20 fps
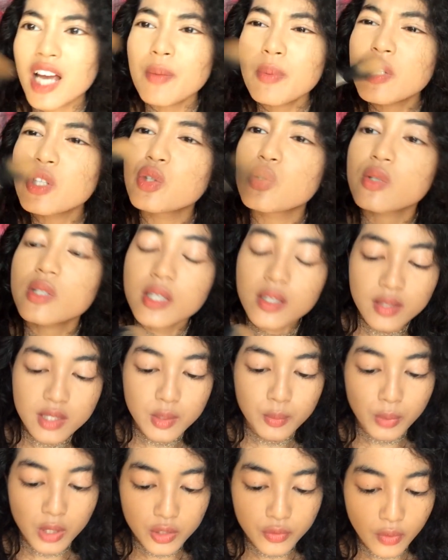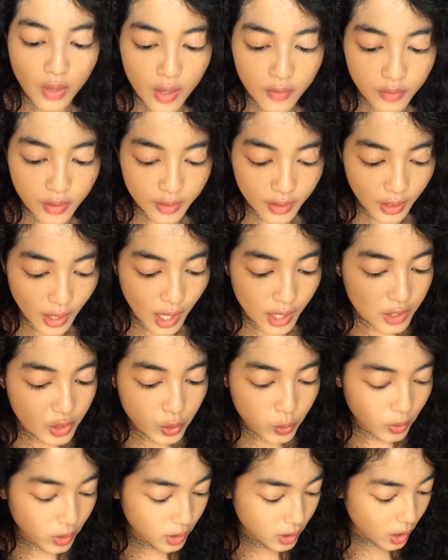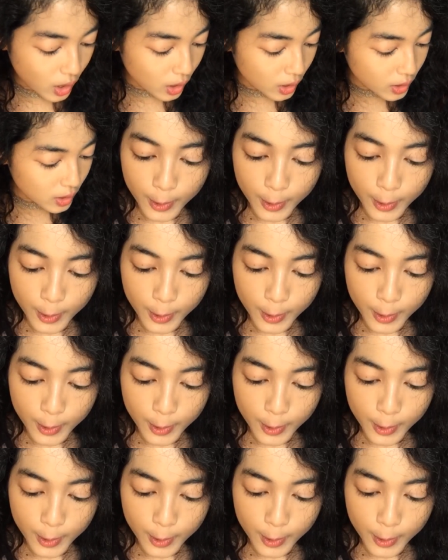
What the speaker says: I've been using this brush for everything, I swear to god.